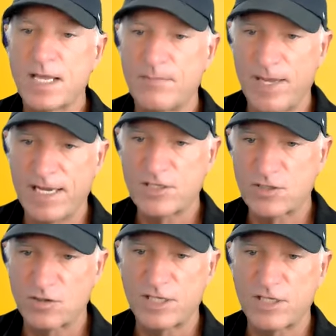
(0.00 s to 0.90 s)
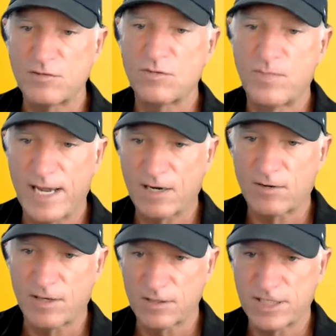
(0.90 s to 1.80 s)
Make sure that you do
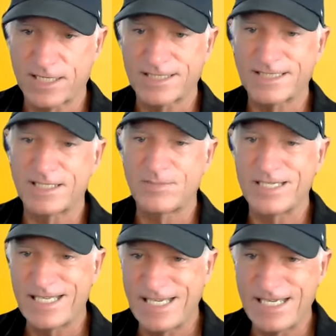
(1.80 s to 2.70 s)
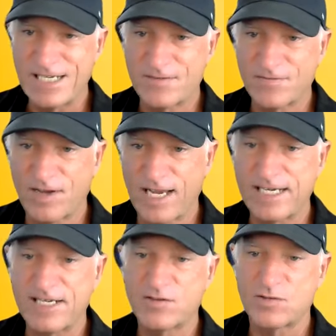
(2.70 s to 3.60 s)
background checks. It's going to be key to
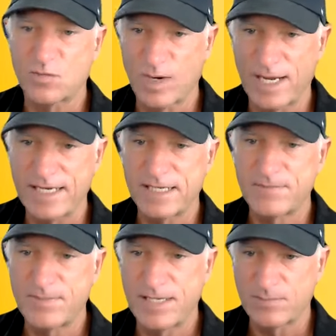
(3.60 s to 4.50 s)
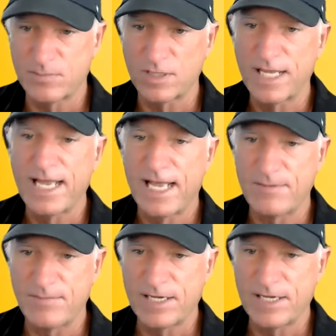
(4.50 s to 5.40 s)
finding the right people
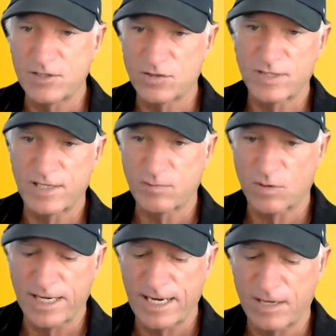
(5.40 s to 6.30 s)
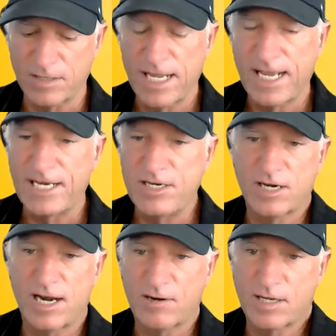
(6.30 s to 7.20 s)
and making sure they work out. And you can
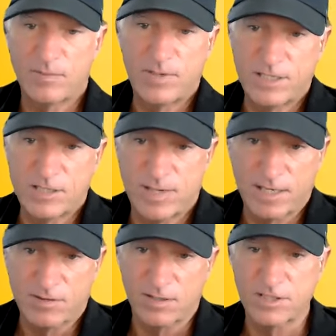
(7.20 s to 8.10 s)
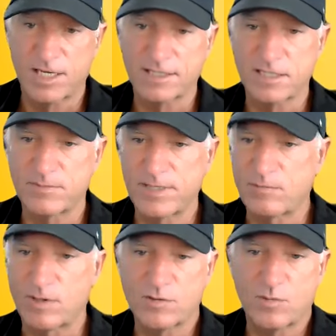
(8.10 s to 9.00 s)
hire companies to background checks. It can be
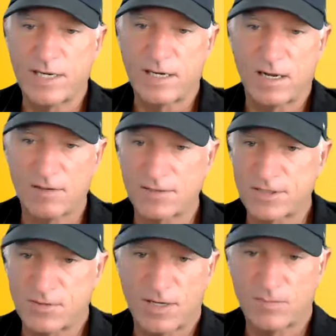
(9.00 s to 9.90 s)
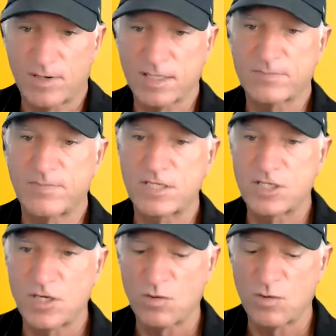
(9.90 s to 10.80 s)
anywhere $20 to $100, but
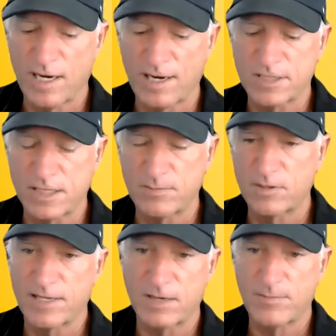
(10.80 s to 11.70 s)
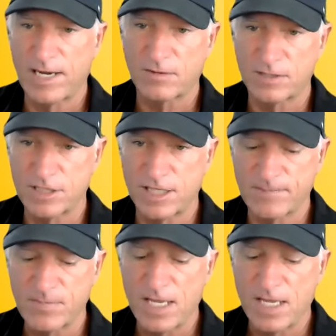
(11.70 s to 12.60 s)
don't hire somebody without a background check.
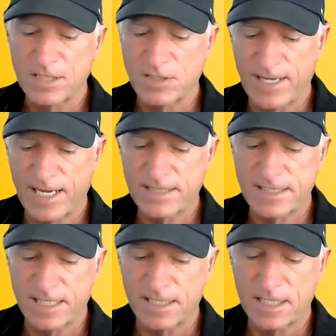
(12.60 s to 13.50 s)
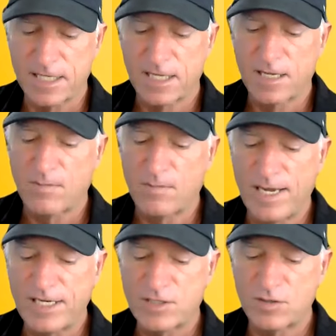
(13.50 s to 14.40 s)
So that's it.
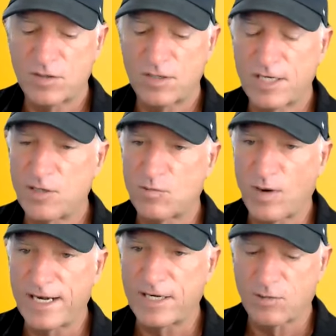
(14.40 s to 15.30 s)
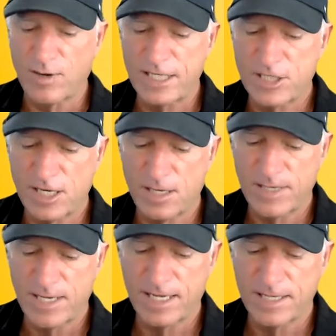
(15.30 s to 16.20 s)
Make sure you write a great job
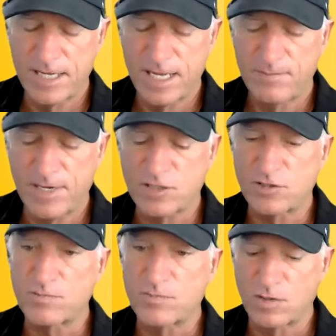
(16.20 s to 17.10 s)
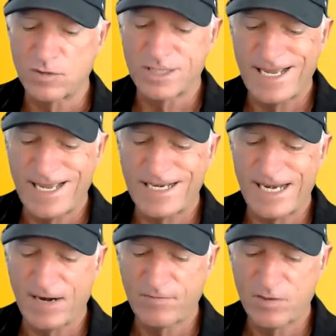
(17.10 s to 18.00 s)
ad. Make sure you post the ad
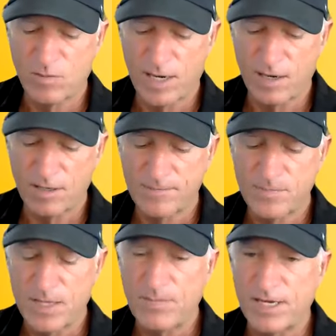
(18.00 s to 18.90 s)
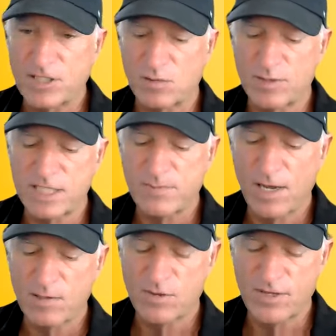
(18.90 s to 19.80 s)
everywhere. Make sure you
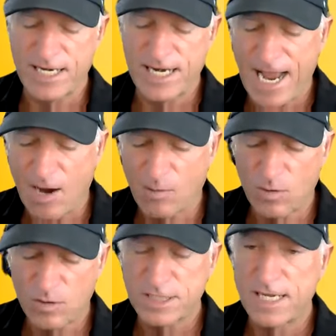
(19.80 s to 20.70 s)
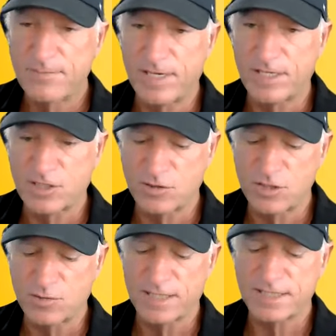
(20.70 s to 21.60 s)
respond within hours. Make sure you
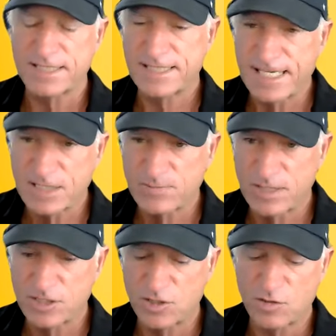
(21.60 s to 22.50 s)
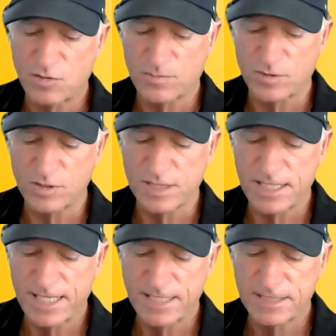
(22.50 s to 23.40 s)
do an assessment so you know who the person
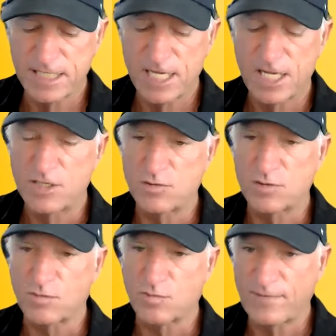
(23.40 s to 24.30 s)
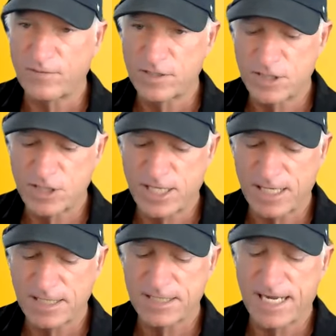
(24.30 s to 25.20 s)
is. Do the reference
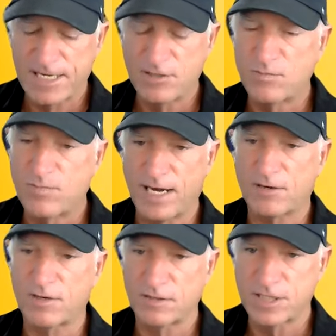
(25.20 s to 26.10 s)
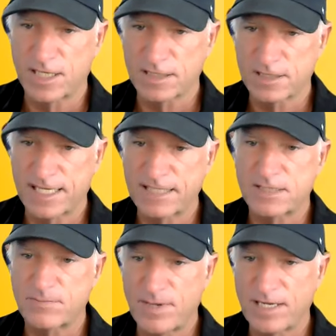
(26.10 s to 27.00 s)
check and do background checks. That's the
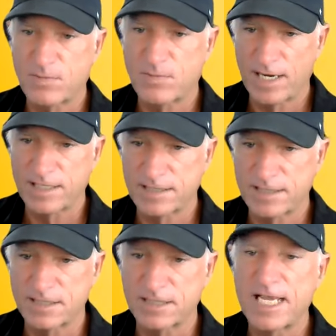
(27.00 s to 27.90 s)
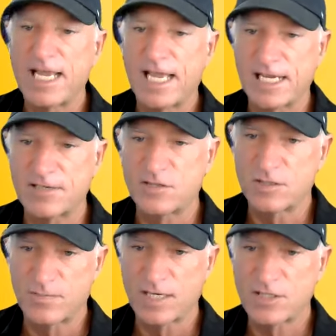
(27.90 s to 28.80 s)
best practices and gives you the
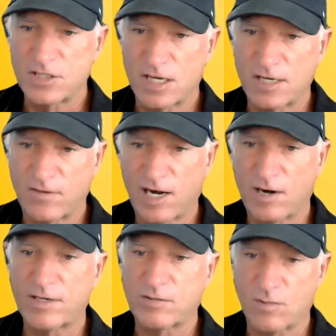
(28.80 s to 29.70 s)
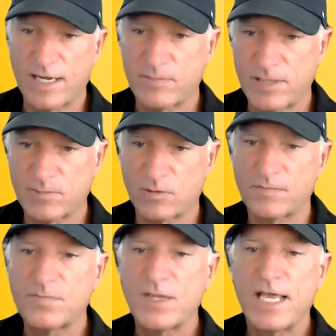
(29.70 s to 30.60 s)
best shot of hiring the right people.
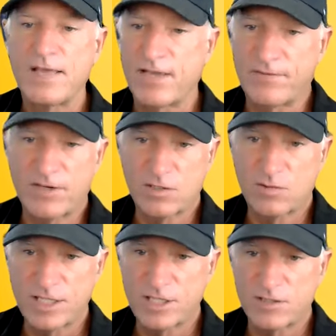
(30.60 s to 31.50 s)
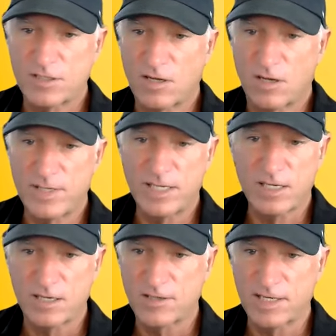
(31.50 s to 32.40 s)
If you have any questions, you can call me,
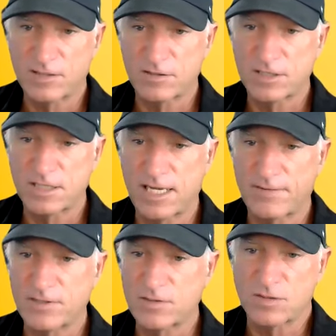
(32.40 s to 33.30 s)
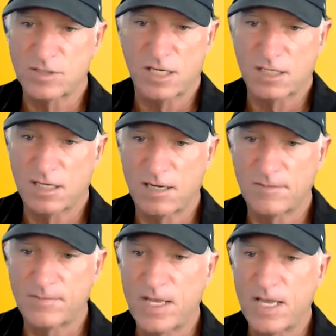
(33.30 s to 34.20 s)

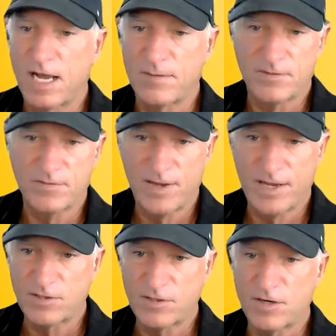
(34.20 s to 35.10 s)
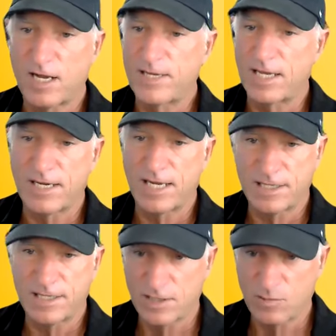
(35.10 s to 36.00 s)
contractorstaffingsource.com. I'm the founder. I'll be out
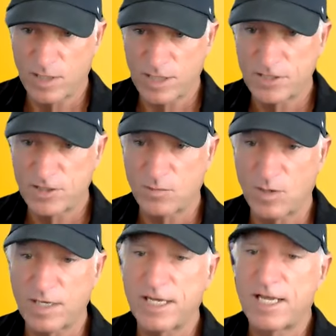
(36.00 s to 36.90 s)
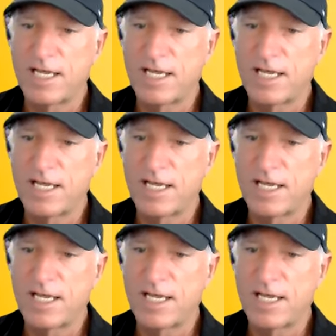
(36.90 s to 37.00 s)
any questions you want.